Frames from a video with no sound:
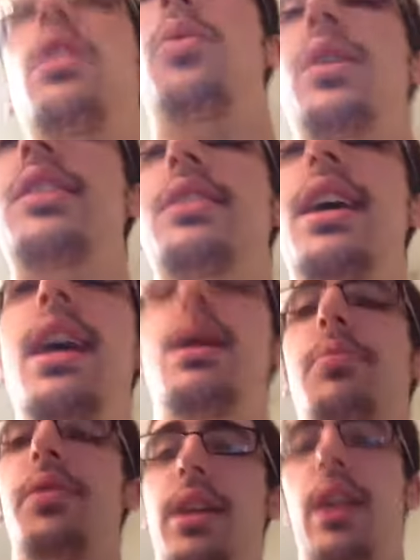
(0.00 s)
Wednesday,
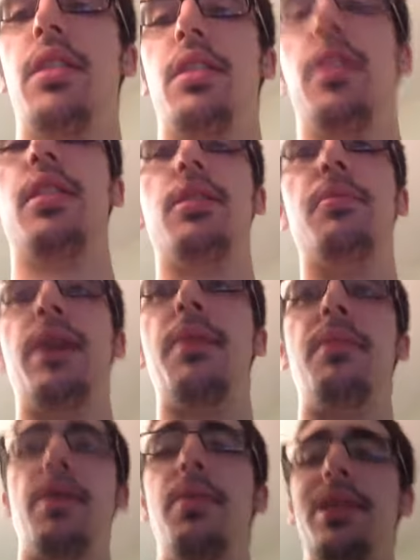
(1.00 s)
April 9th. My
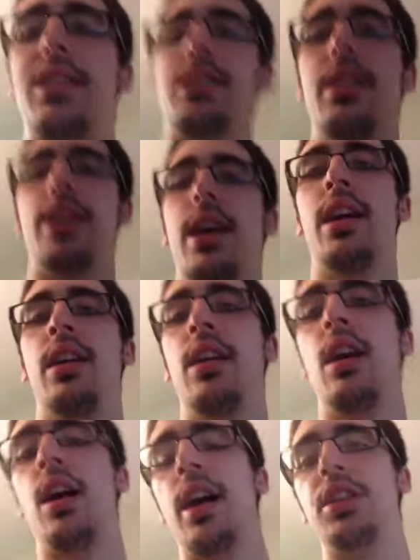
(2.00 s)
NBA picks of the day.
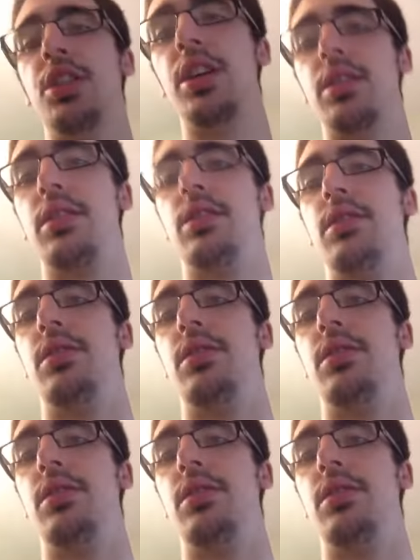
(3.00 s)
All right, cheers.